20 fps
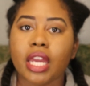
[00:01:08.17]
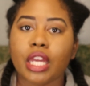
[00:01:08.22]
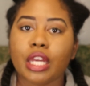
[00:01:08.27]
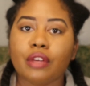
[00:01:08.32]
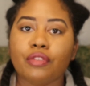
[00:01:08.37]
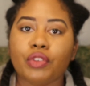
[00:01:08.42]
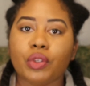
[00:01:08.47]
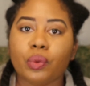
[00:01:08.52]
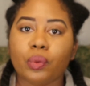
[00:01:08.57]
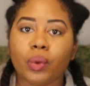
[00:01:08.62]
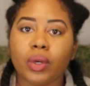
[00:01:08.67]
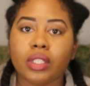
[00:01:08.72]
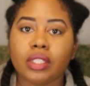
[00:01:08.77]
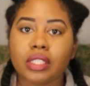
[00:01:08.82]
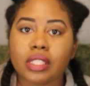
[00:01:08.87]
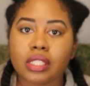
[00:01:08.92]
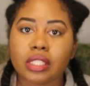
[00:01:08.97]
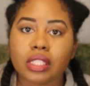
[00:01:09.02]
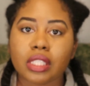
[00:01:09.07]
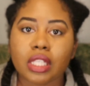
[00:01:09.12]
If you want
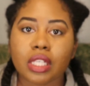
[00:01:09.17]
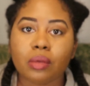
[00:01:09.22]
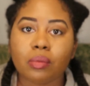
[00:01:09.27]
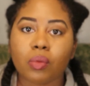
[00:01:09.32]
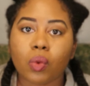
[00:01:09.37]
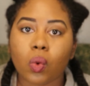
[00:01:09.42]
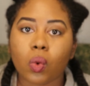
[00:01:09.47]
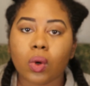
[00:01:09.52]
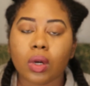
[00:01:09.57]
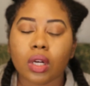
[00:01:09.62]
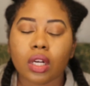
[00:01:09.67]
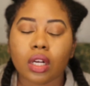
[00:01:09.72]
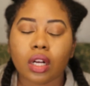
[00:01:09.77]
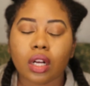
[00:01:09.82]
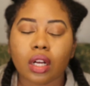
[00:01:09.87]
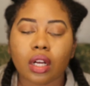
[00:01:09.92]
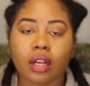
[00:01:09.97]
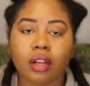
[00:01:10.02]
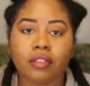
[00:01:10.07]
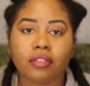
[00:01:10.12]
to see more
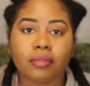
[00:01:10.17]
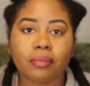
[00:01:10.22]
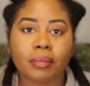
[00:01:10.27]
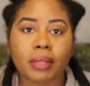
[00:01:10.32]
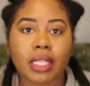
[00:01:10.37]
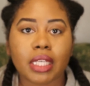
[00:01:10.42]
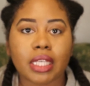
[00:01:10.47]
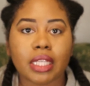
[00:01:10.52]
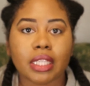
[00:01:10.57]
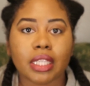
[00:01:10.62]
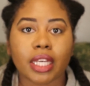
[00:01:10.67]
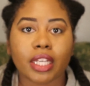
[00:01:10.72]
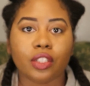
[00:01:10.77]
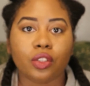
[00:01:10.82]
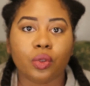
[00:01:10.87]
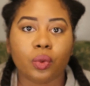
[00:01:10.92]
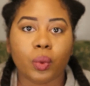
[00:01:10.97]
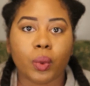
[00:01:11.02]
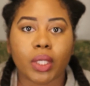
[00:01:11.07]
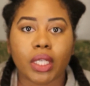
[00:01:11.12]
of me like
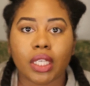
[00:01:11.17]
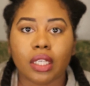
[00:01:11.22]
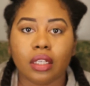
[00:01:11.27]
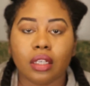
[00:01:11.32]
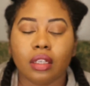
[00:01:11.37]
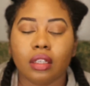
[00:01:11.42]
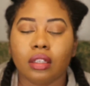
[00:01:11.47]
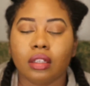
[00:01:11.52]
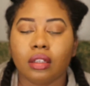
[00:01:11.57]
doing